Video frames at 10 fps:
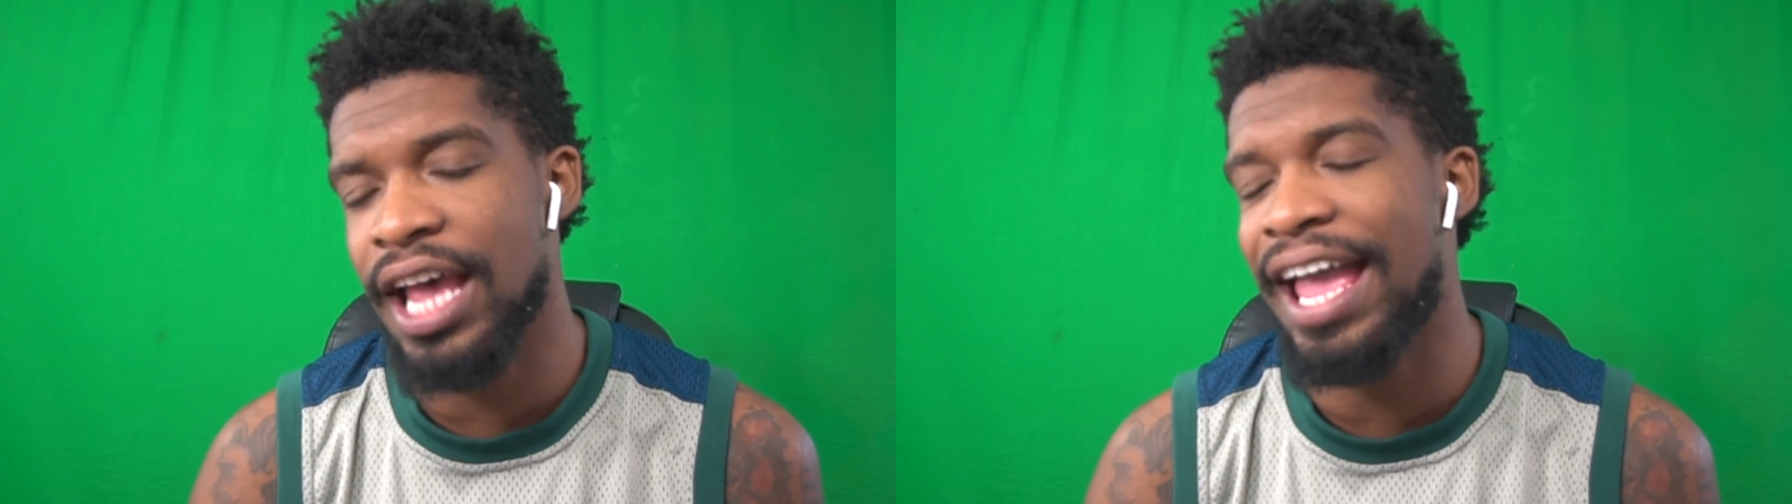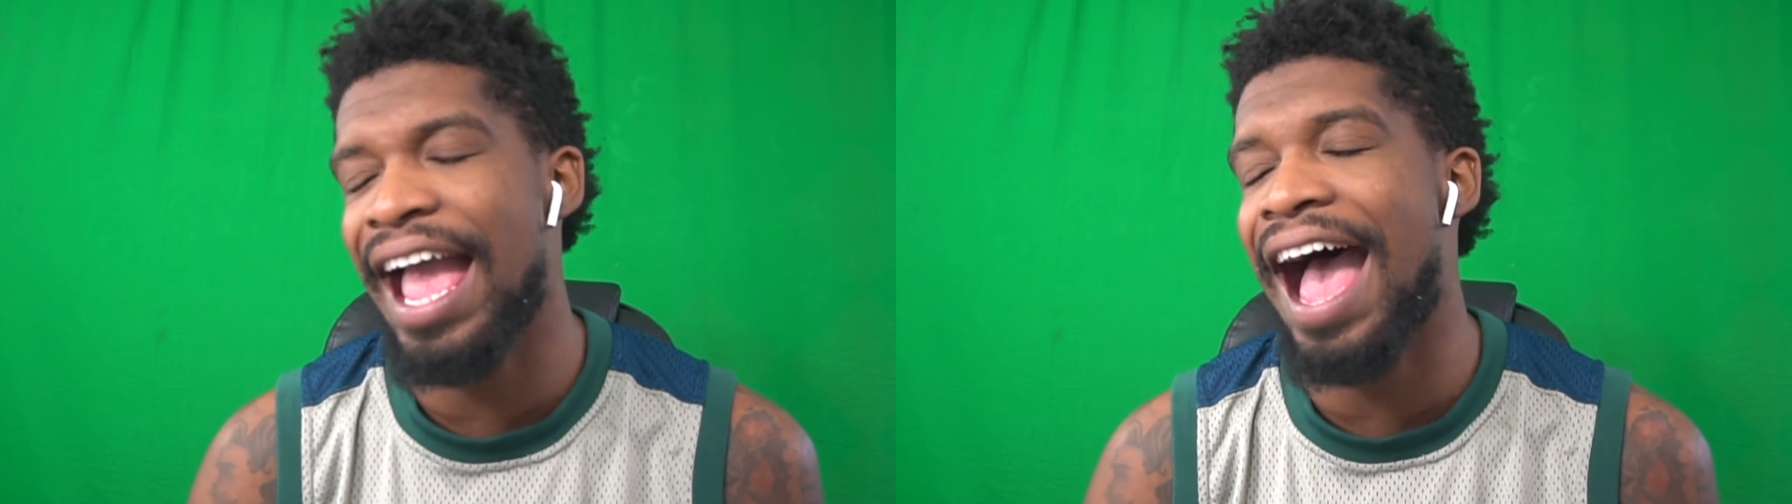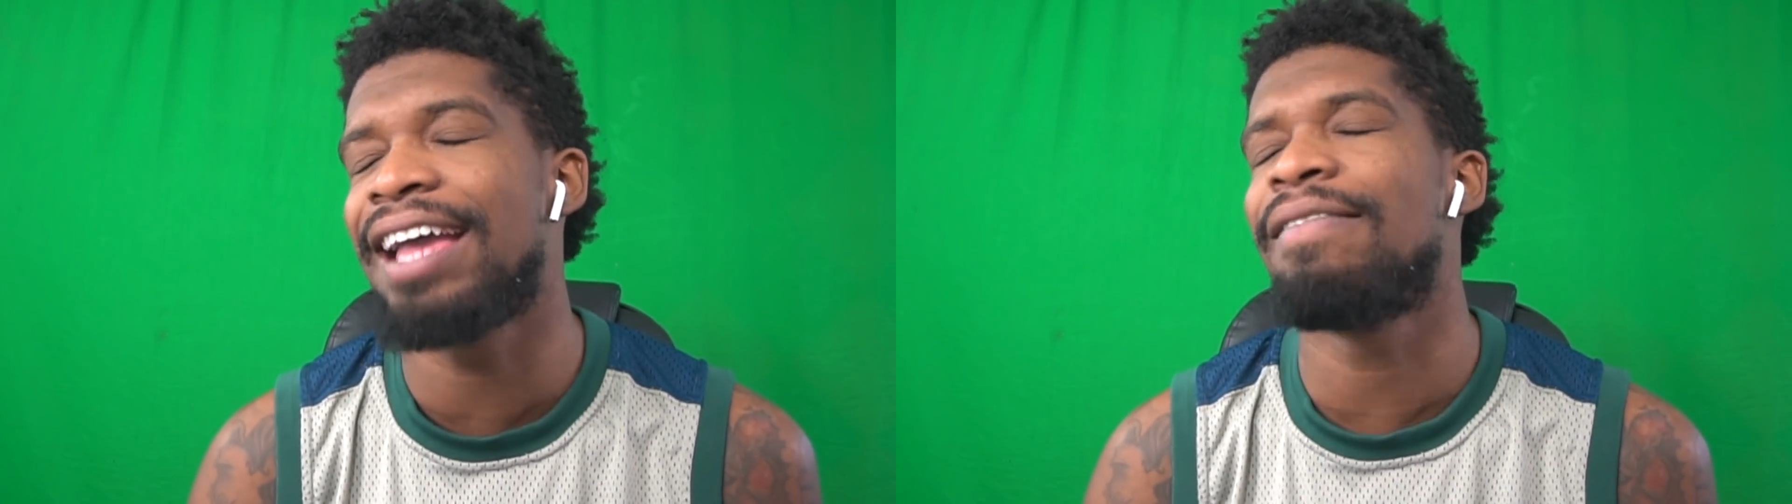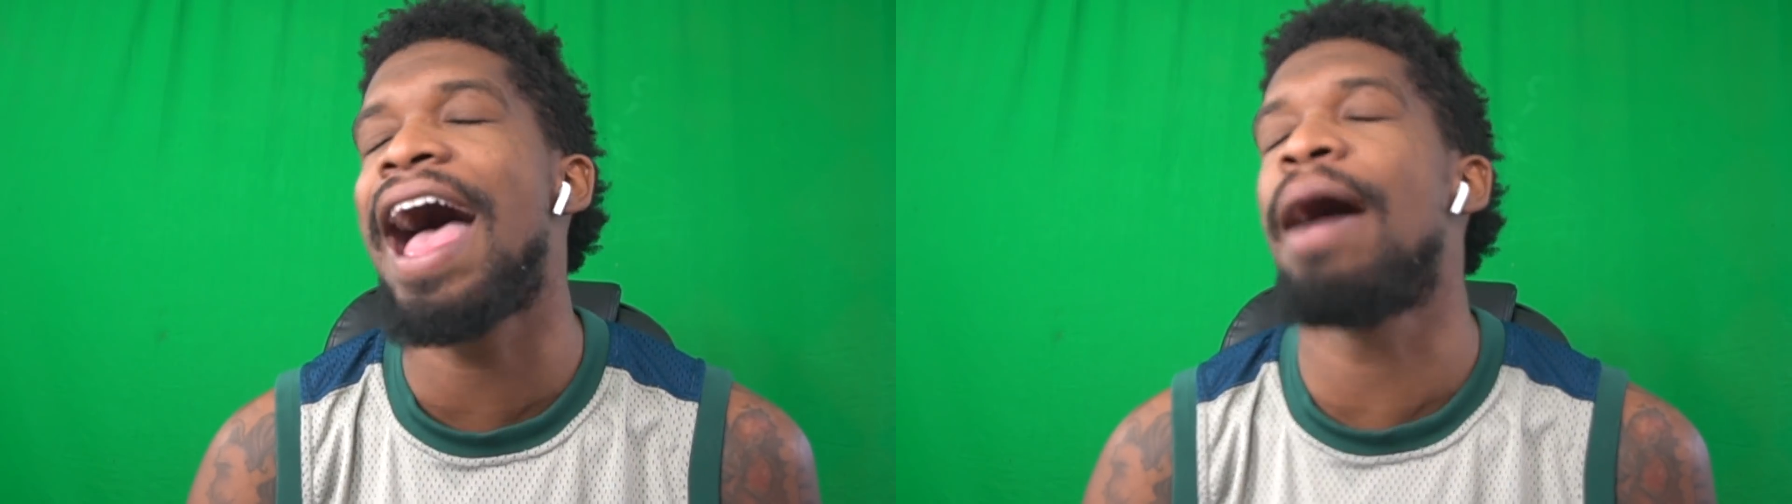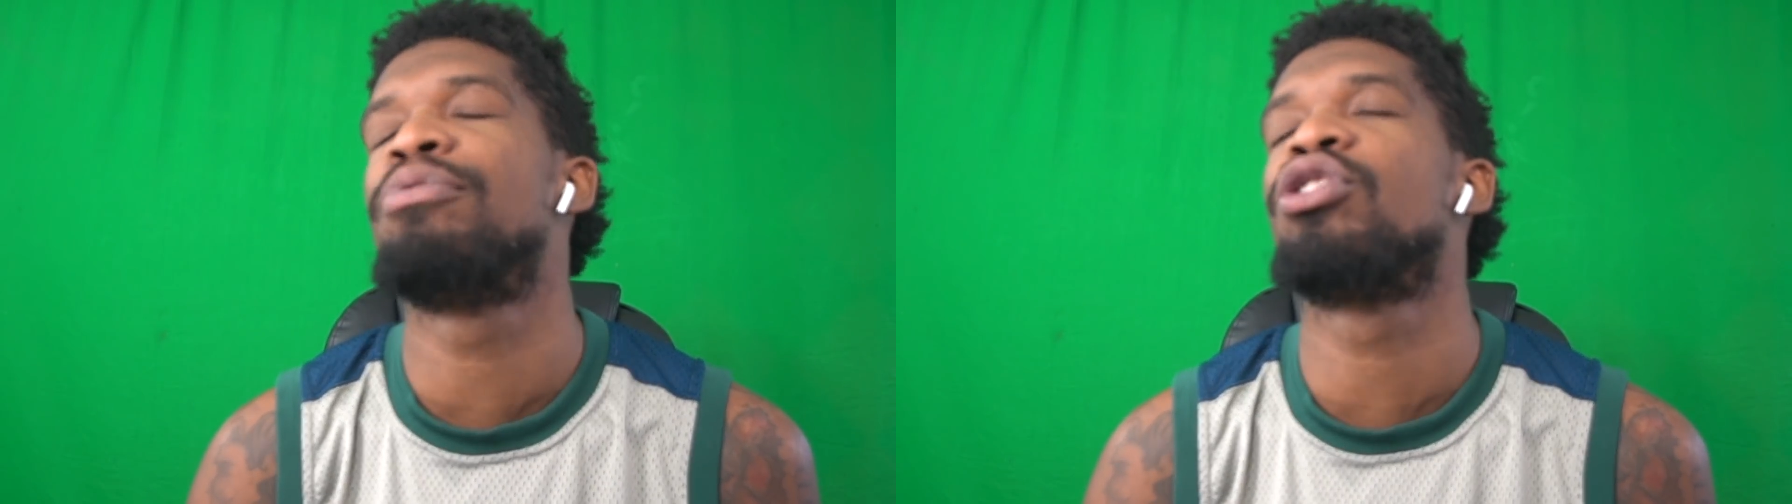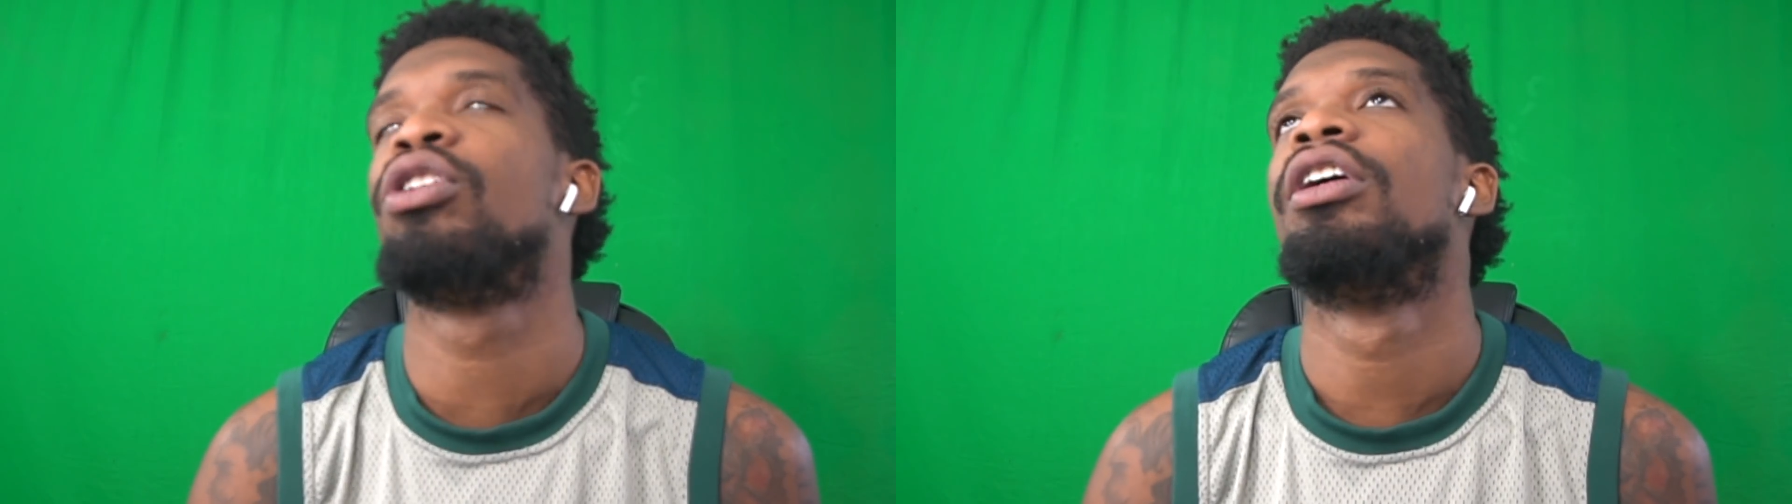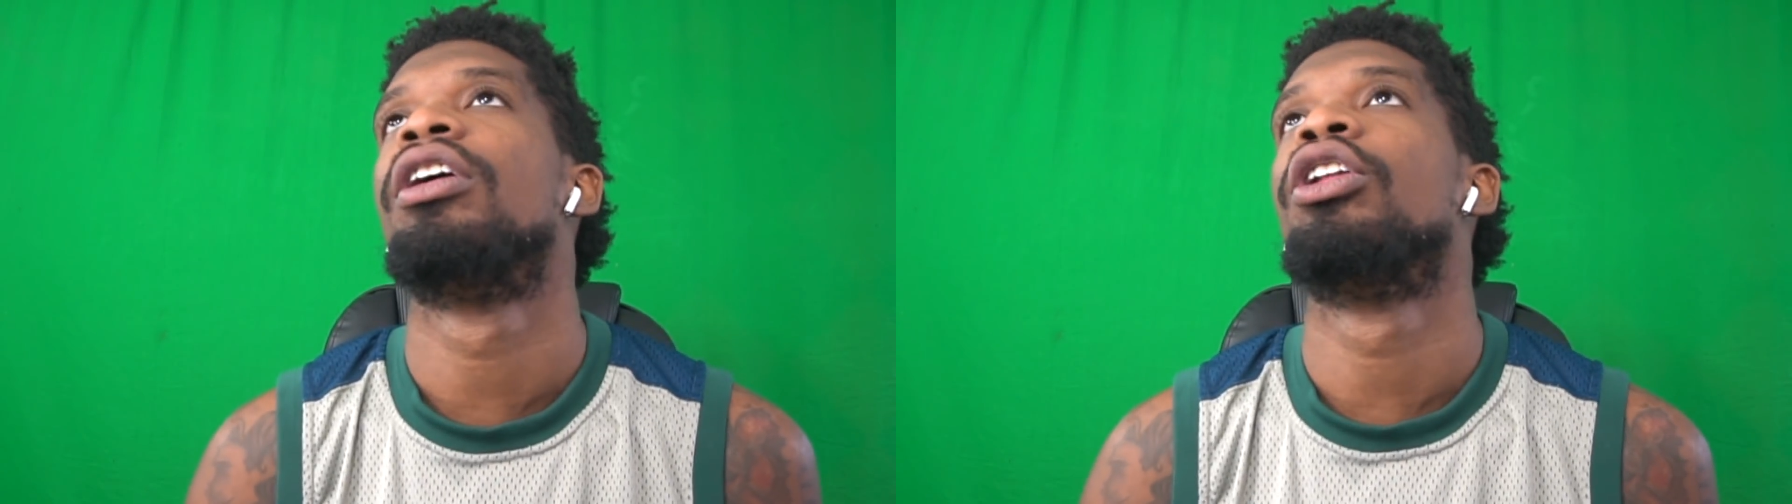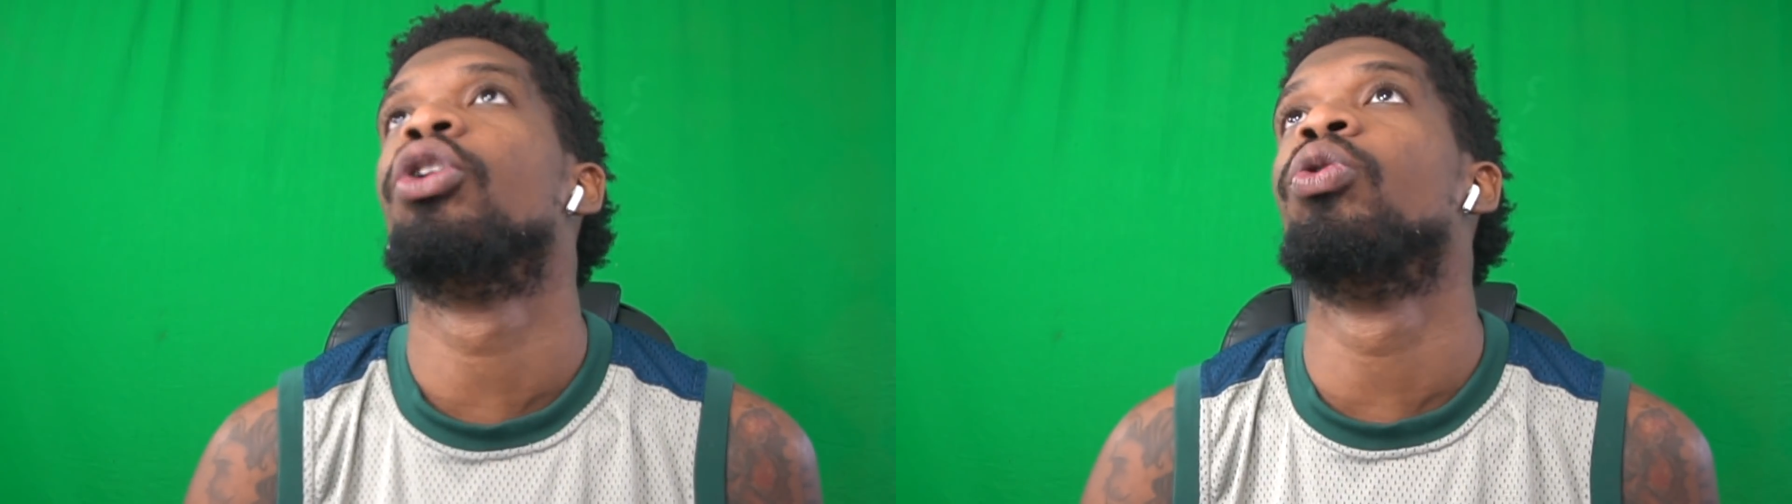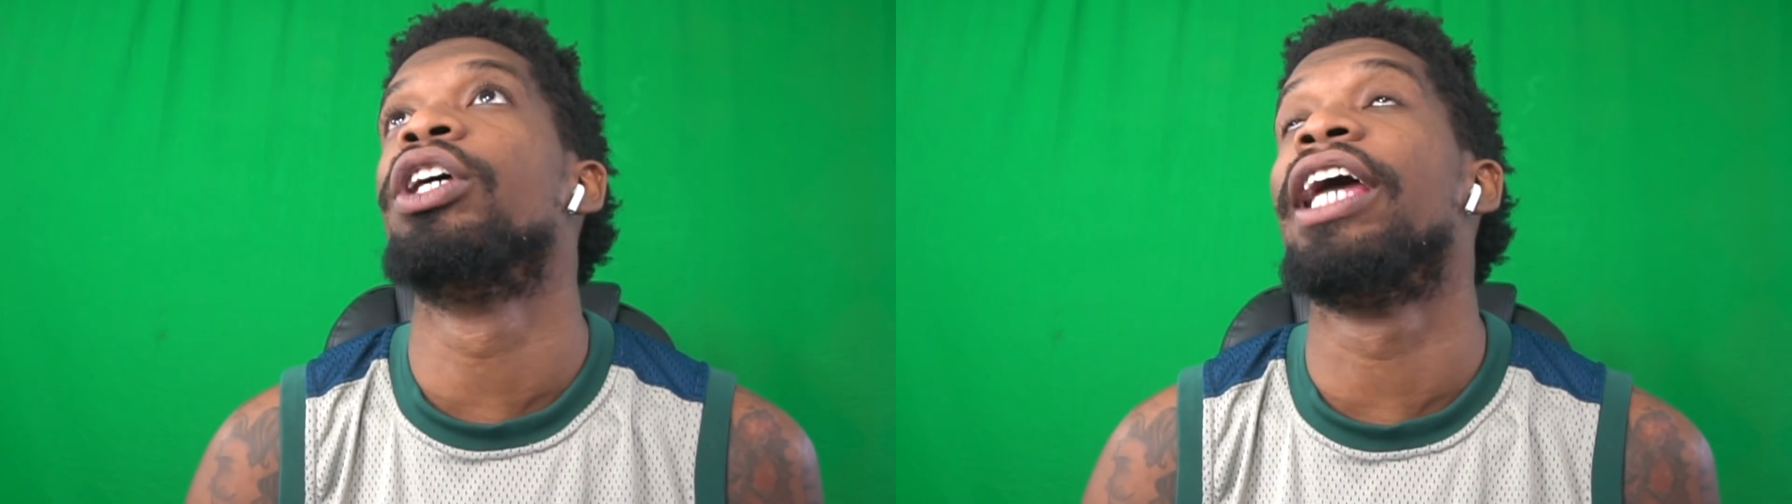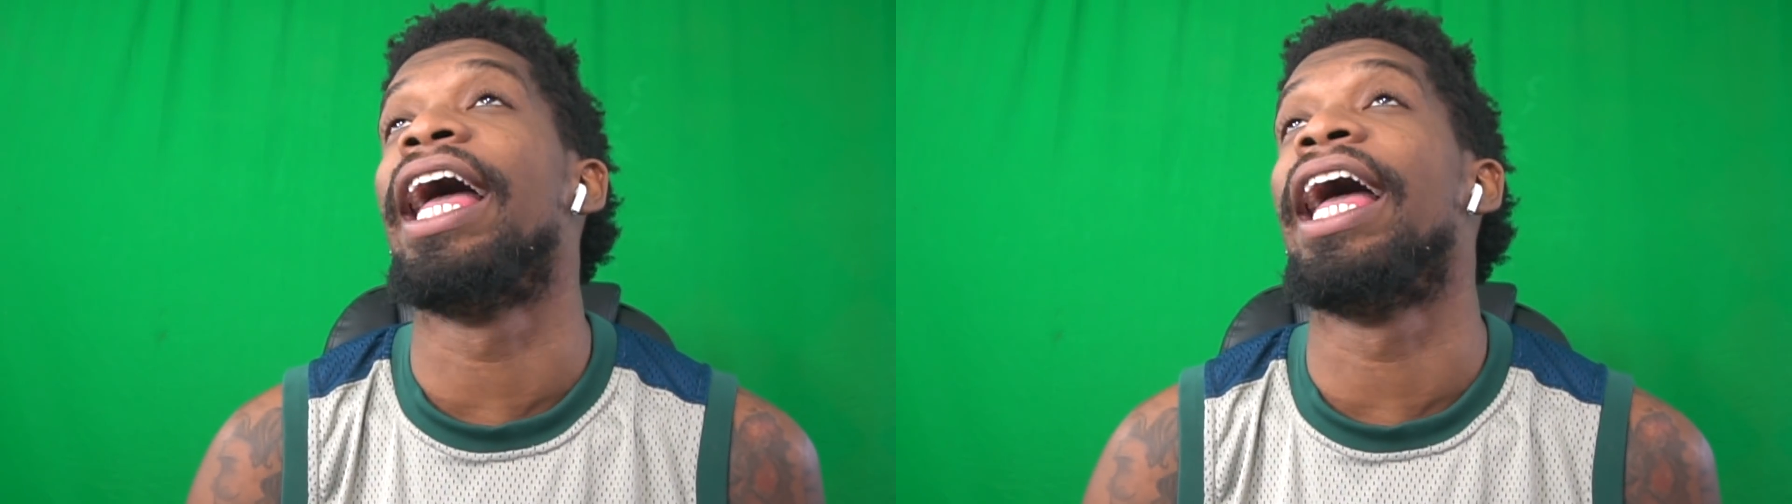I absolutely